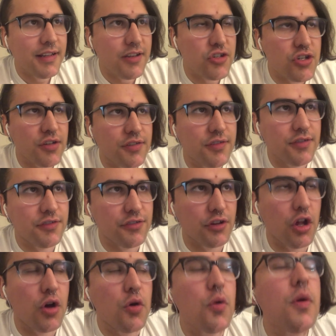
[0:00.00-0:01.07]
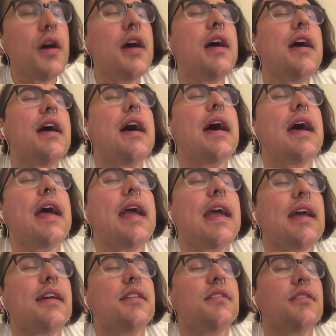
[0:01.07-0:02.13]
It's just slow,
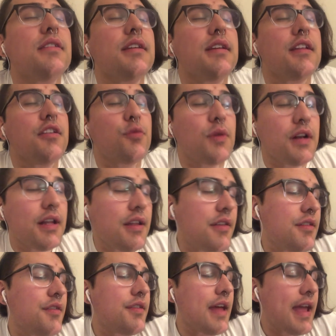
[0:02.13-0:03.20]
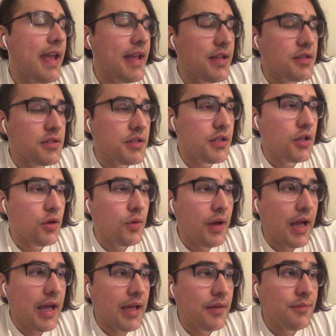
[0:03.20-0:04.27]
and it is what it is, and,
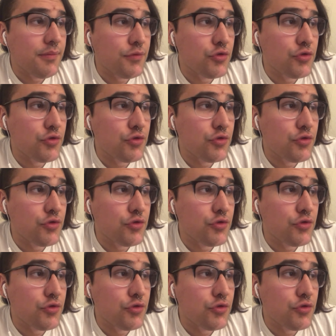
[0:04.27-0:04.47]
I'm